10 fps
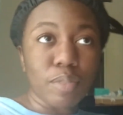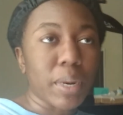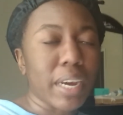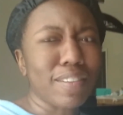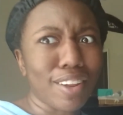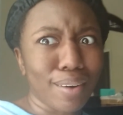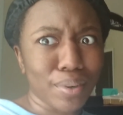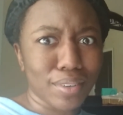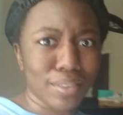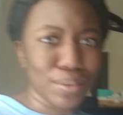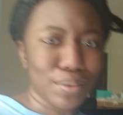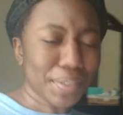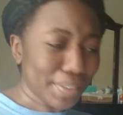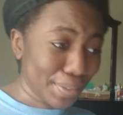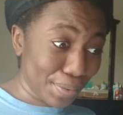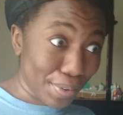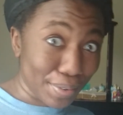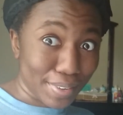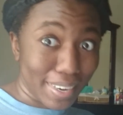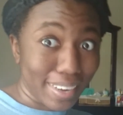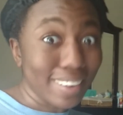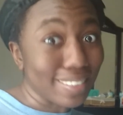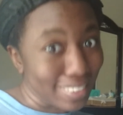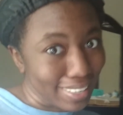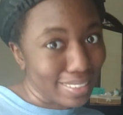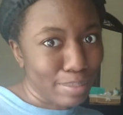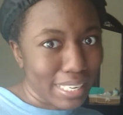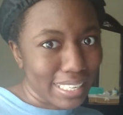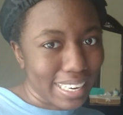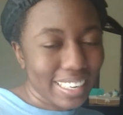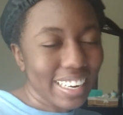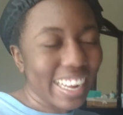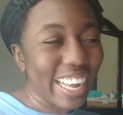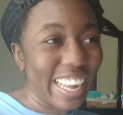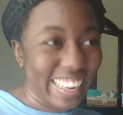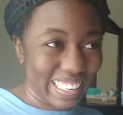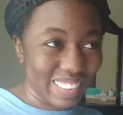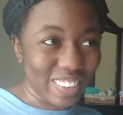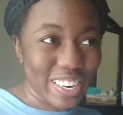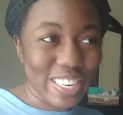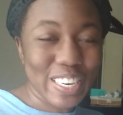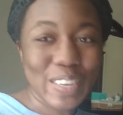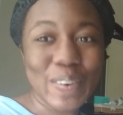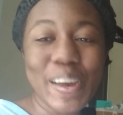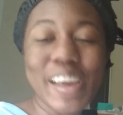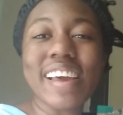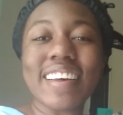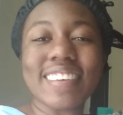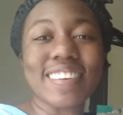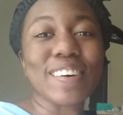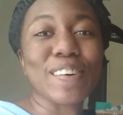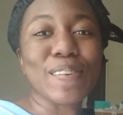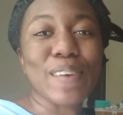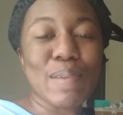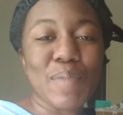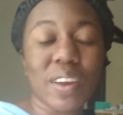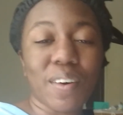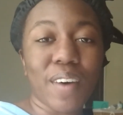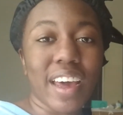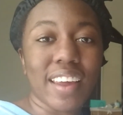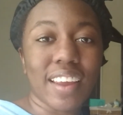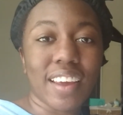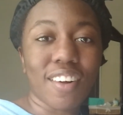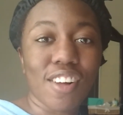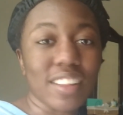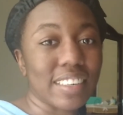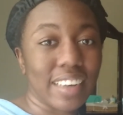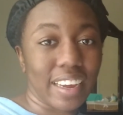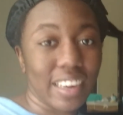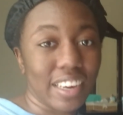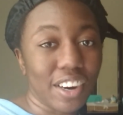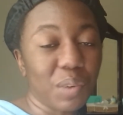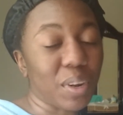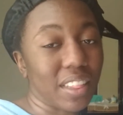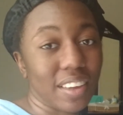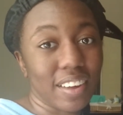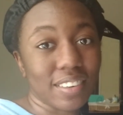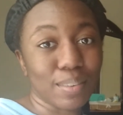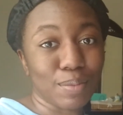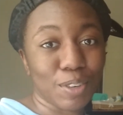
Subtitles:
but I have a lot of work to do. This is due Thursday. It's Monday. I have a lot to do. So I'm going to go ahead and call it a day here. I want to thank you guys so much